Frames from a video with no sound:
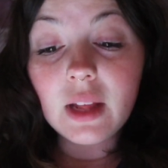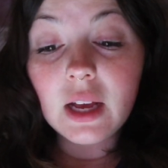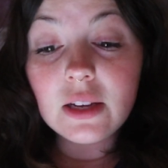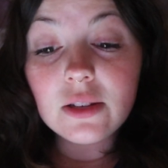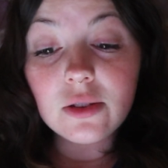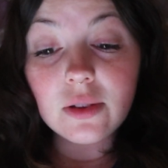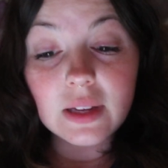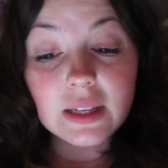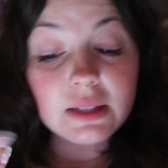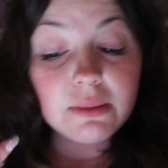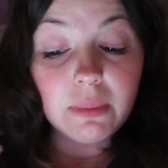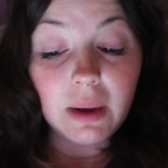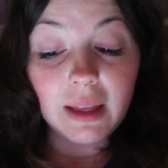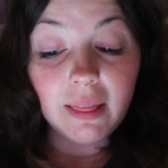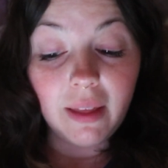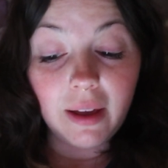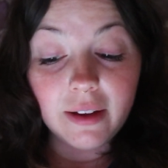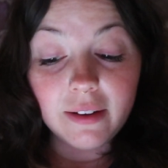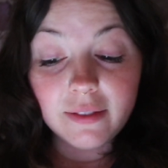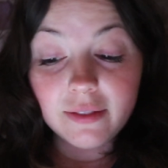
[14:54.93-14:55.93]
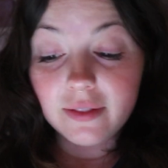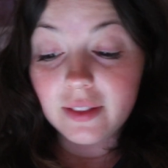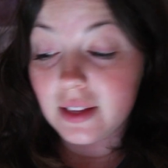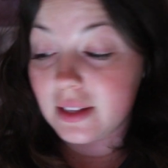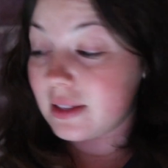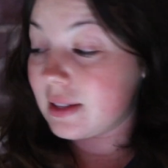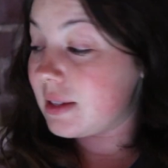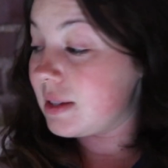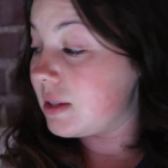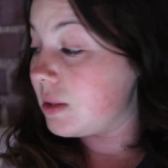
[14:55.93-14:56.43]
So that's my life.
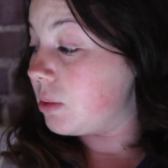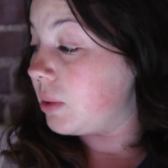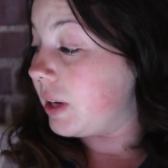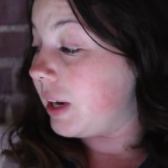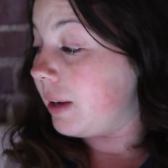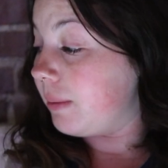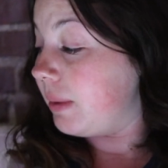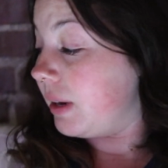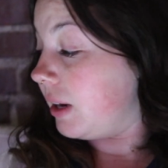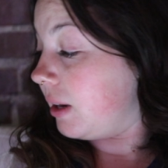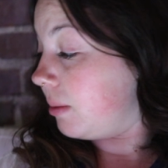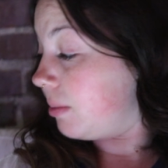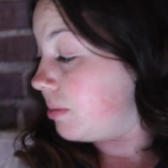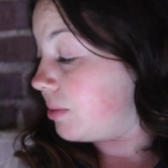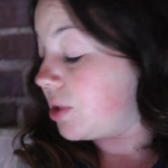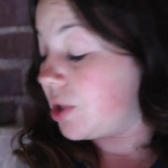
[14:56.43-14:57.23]
That's what I've been up